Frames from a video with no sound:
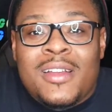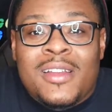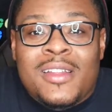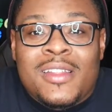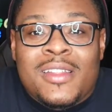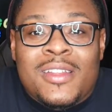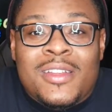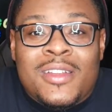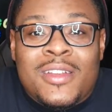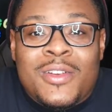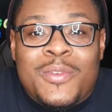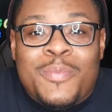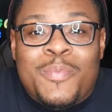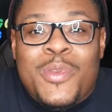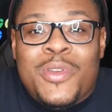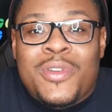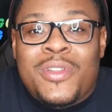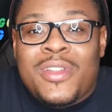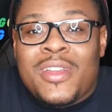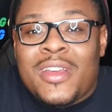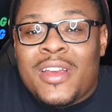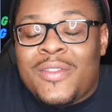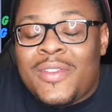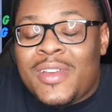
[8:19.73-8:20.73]
The
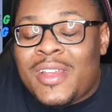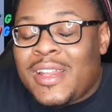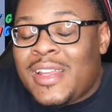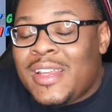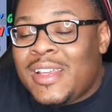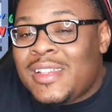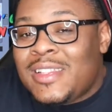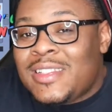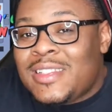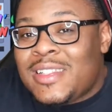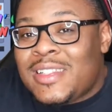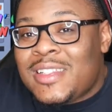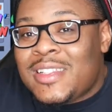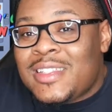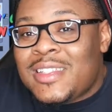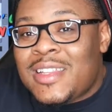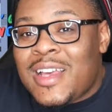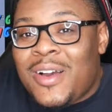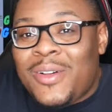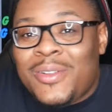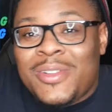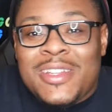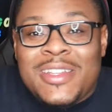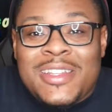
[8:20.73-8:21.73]
beauty of it is I
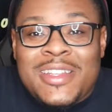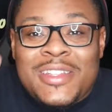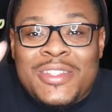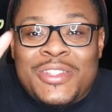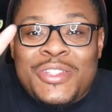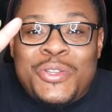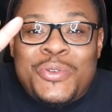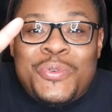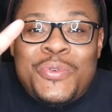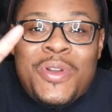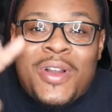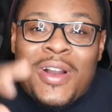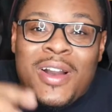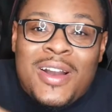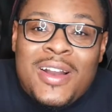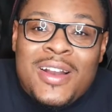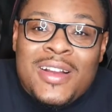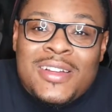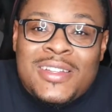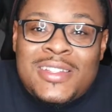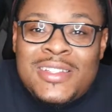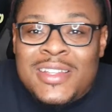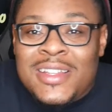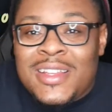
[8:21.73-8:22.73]
only did 2
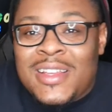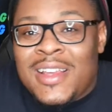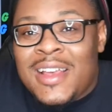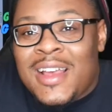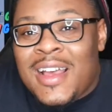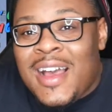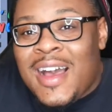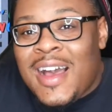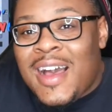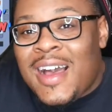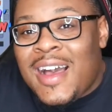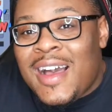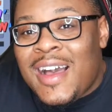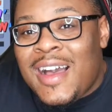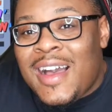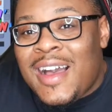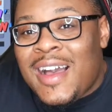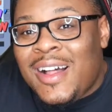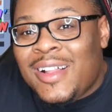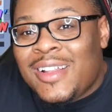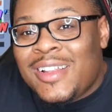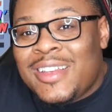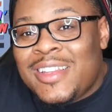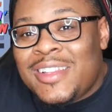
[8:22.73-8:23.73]
cars. I
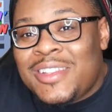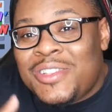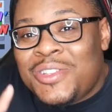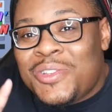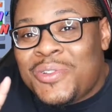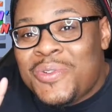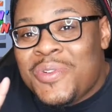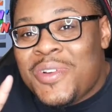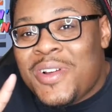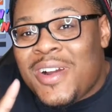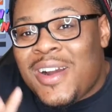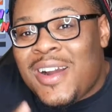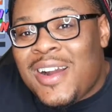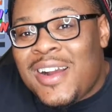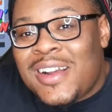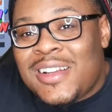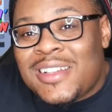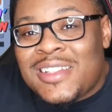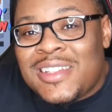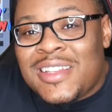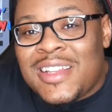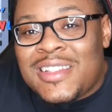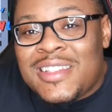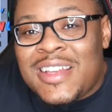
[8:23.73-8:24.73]
only did 2
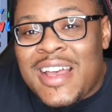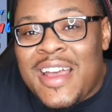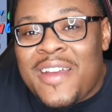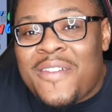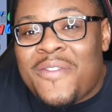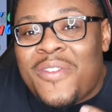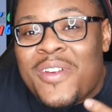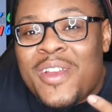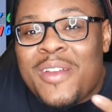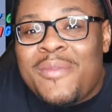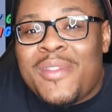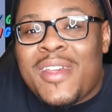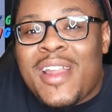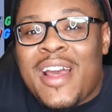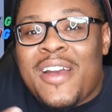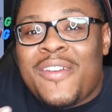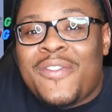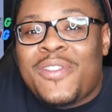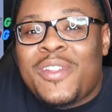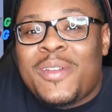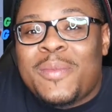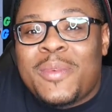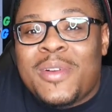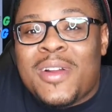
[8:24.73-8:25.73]
cars in the time frame that I
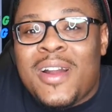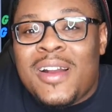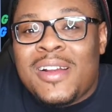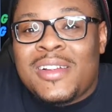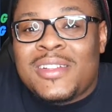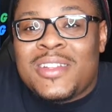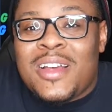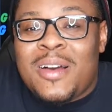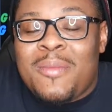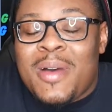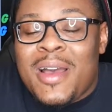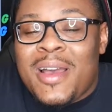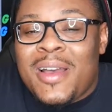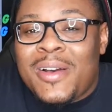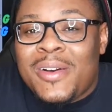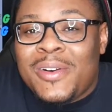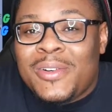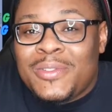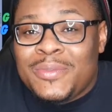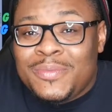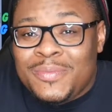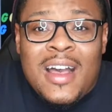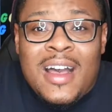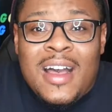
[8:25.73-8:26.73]
flipped cars on my
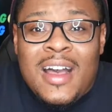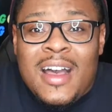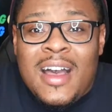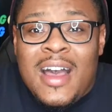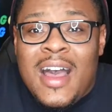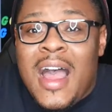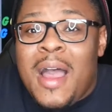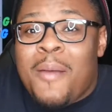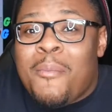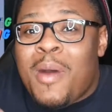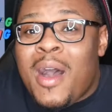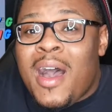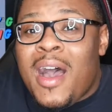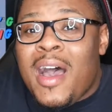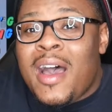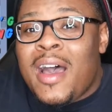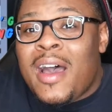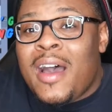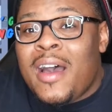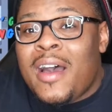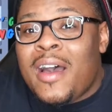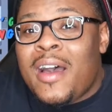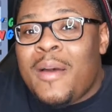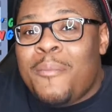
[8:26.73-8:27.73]
own. I bought
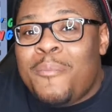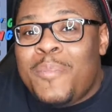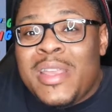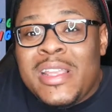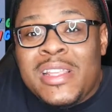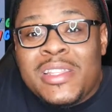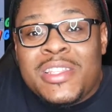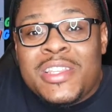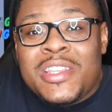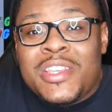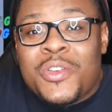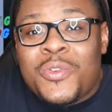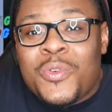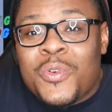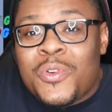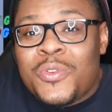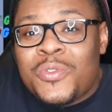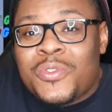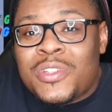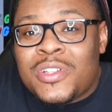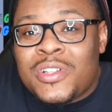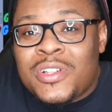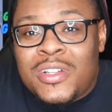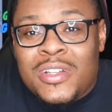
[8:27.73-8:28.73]
a PT
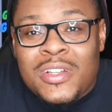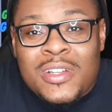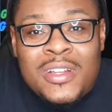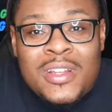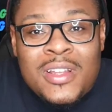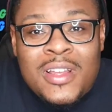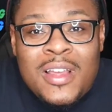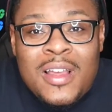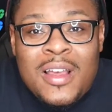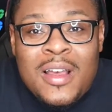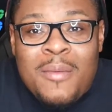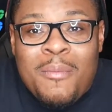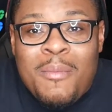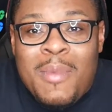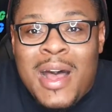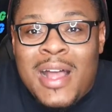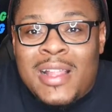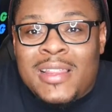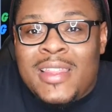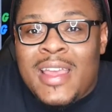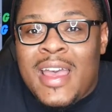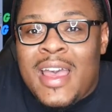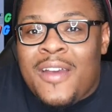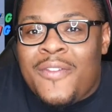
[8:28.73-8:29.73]
Cruiser,
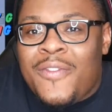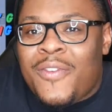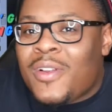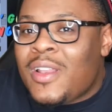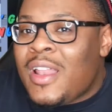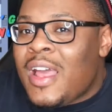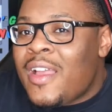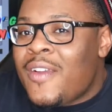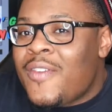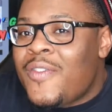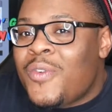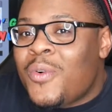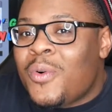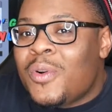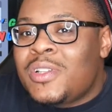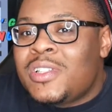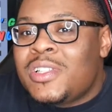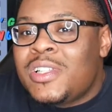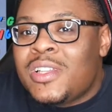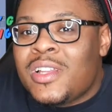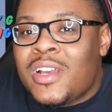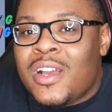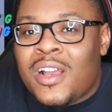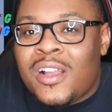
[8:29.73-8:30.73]
bought that for like
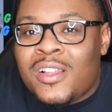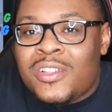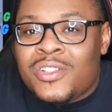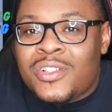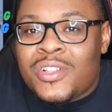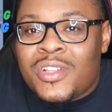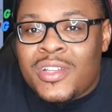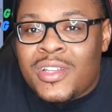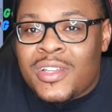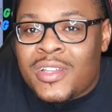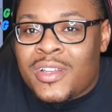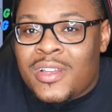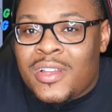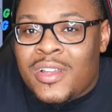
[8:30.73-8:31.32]
$1,400.